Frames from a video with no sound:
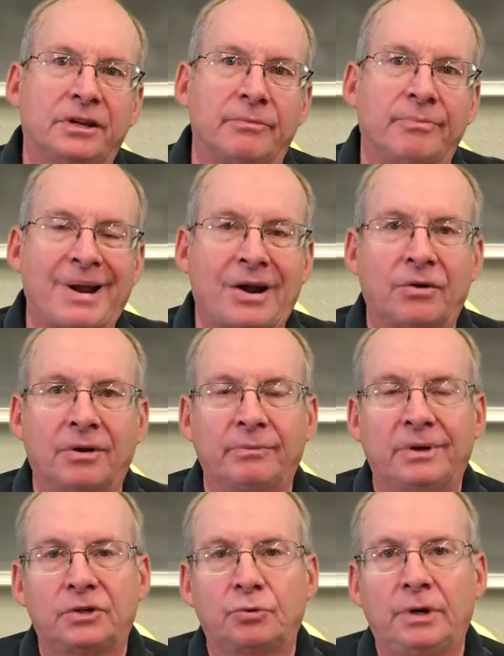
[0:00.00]
comparing
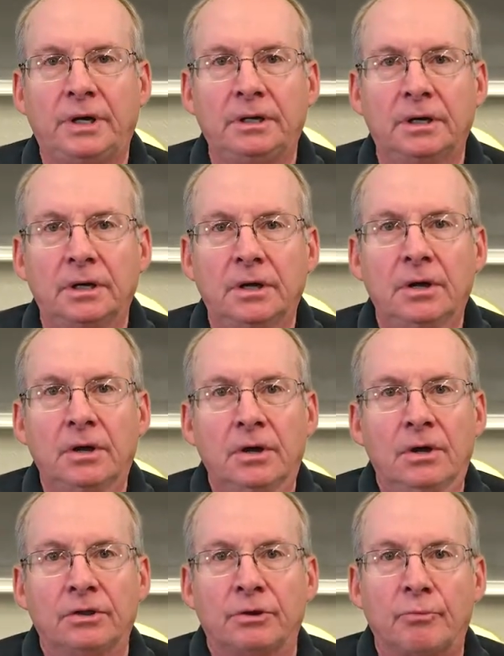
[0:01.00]
between
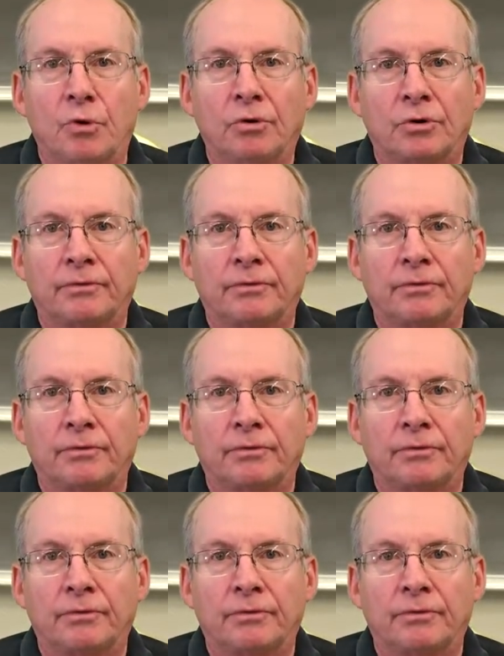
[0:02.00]
the molar